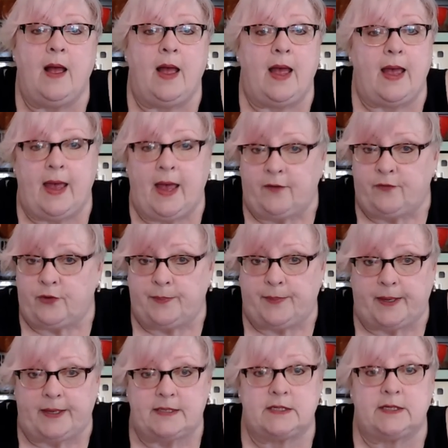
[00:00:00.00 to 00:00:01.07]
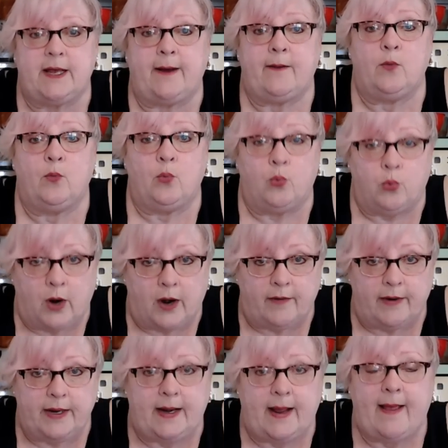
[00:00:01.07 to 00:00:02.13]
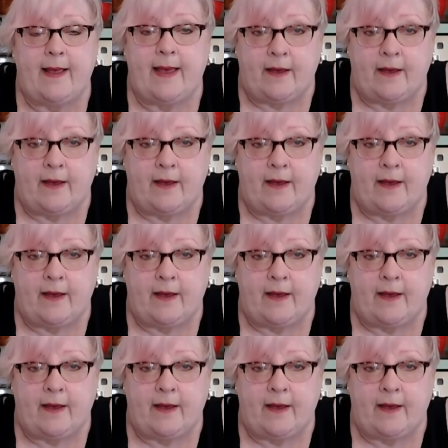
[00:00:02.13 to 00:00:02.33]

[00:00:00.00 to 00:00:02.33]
Everybody's getting worried.